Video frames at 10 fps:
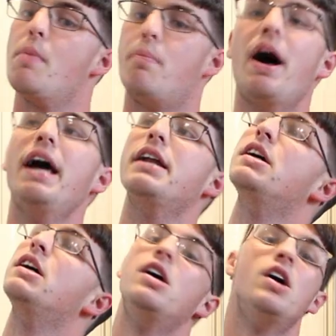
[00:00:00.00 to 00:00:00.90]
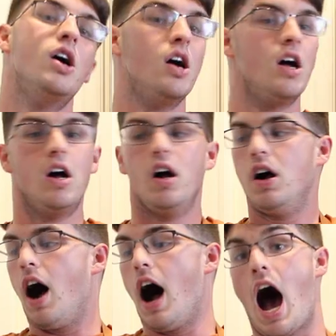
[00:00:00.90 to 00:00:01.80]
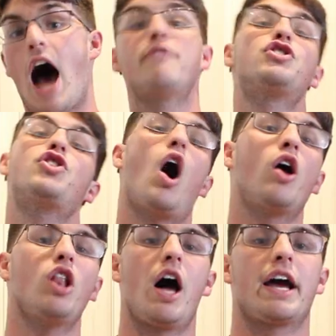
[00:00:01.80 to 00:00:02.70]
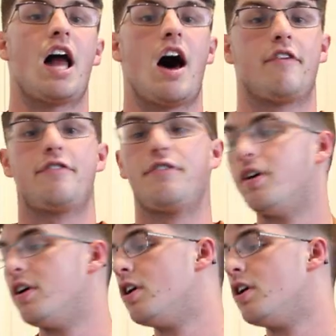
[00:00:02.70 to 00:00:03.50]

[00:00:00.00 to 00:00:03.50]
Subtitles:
But I've stalled long enough.